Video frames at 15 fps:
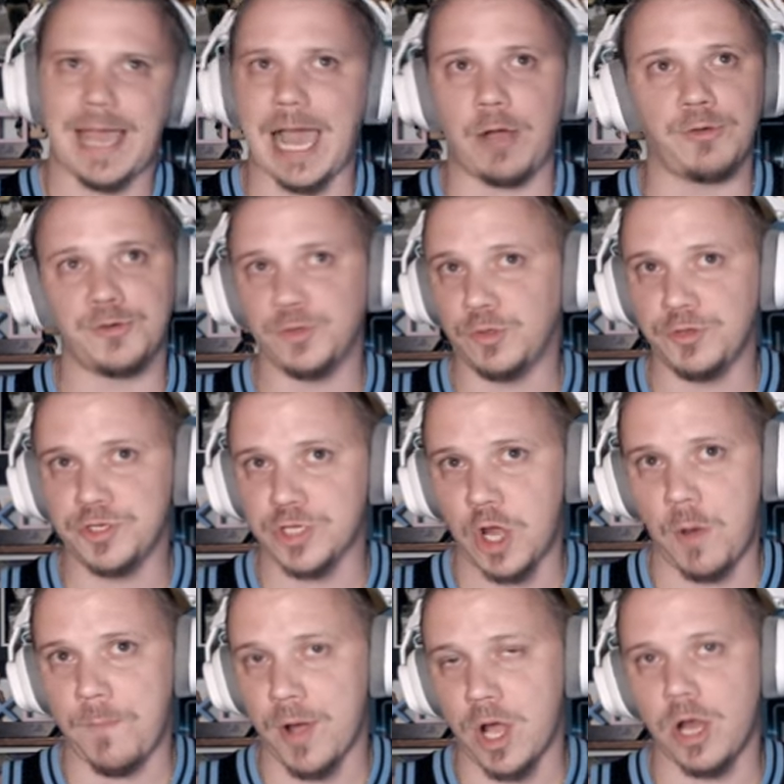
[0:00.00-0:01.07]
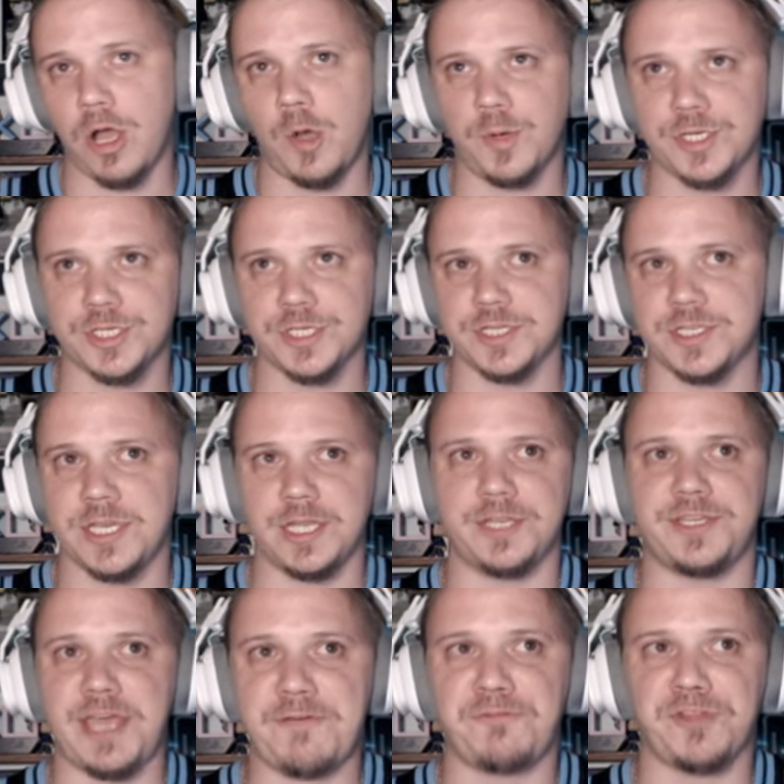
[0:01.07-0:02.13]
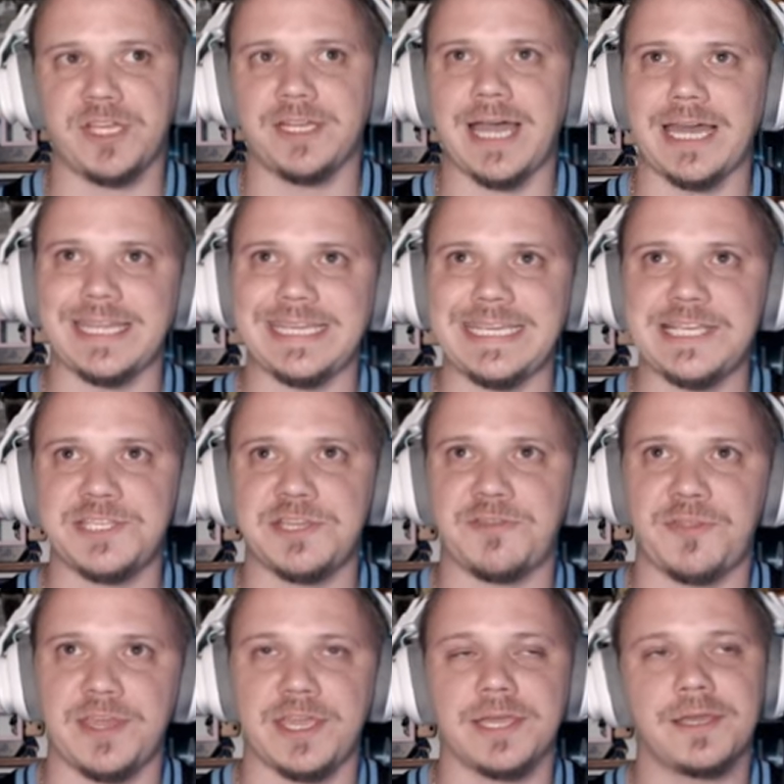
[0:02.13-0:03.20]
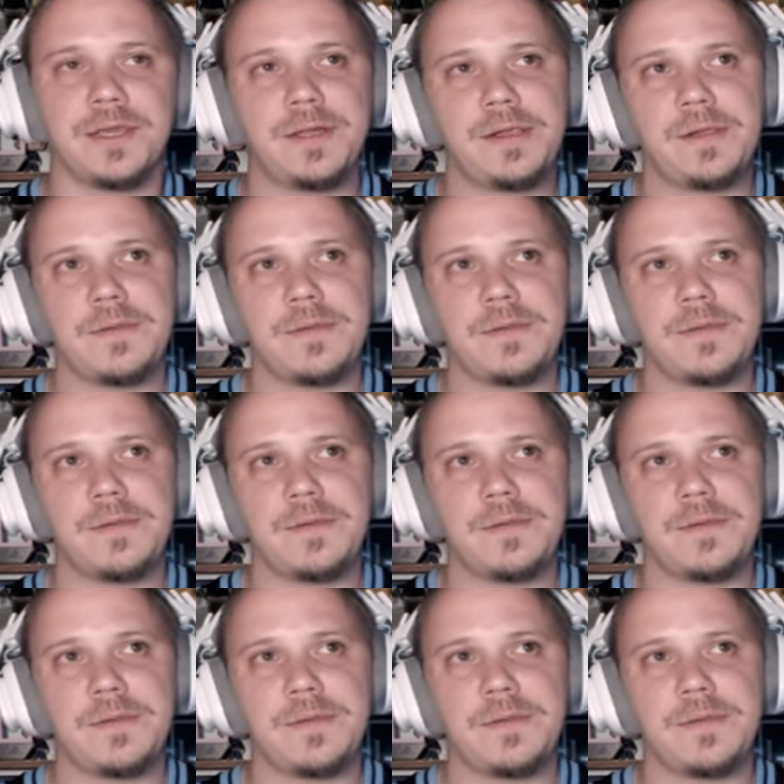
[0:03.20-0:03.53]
Outdueled Joe Burrow, which is definitely not an easy thing